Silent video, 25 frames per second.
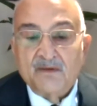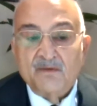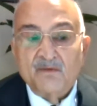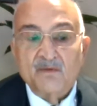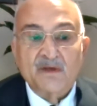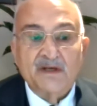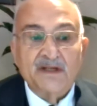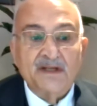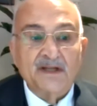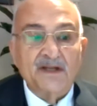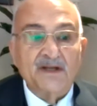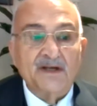
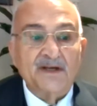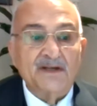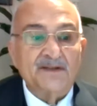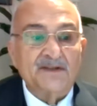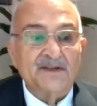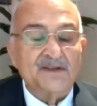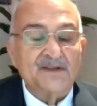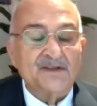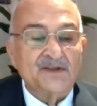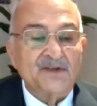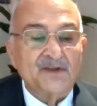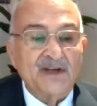Whether
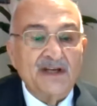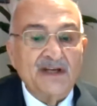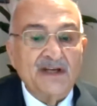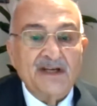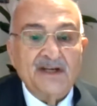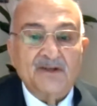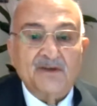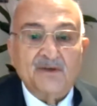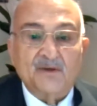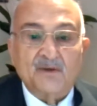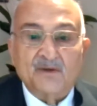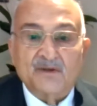it is
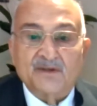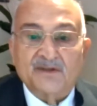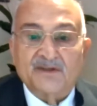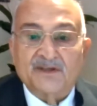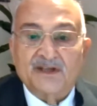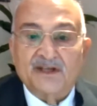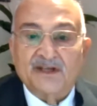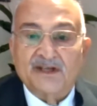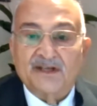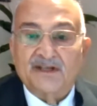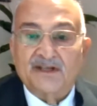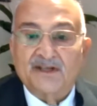Greek or
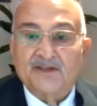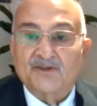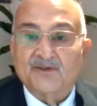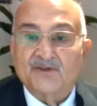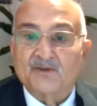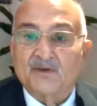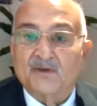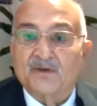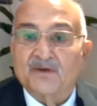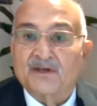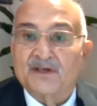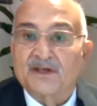
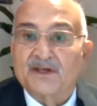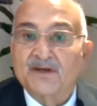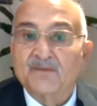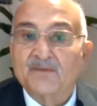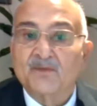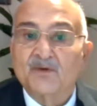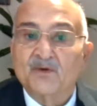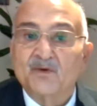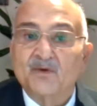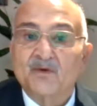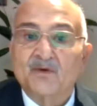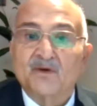Turkish or
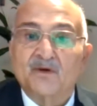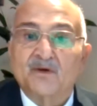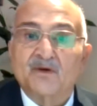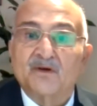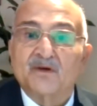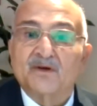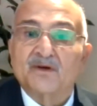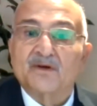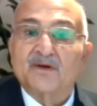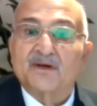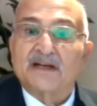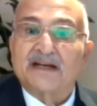Hebrew
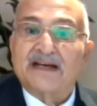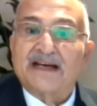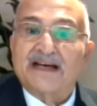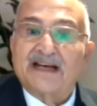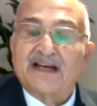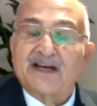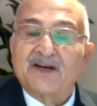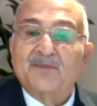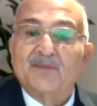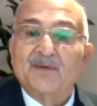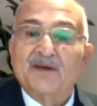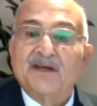or
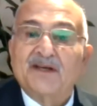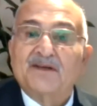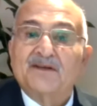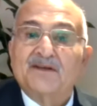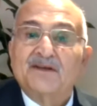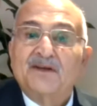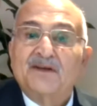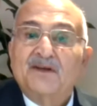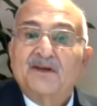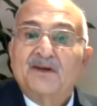Arabic